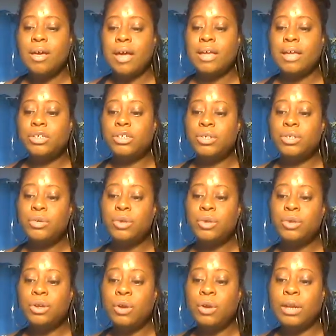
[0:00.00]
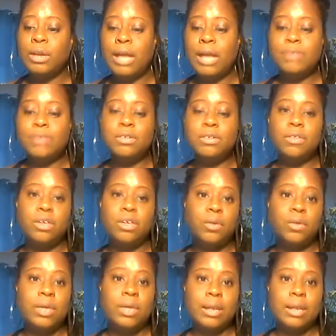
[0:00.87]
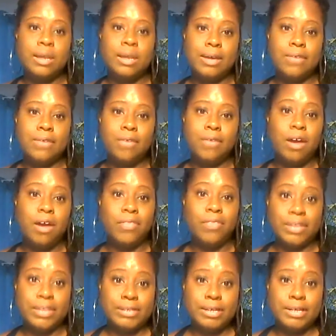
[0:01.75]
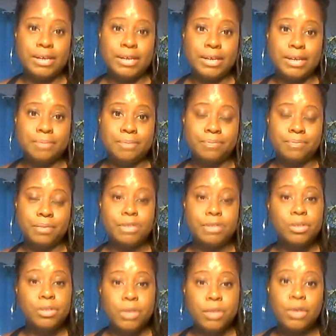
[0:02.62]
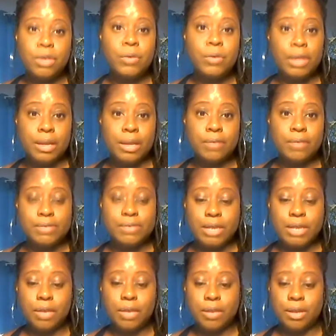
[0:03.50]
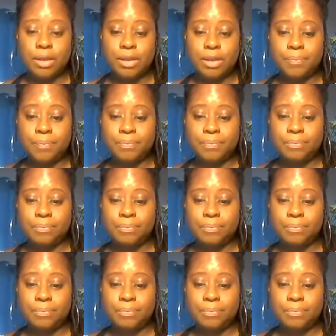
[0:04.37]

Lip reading: into your life so that you can live authentically, so that you can live sacredly.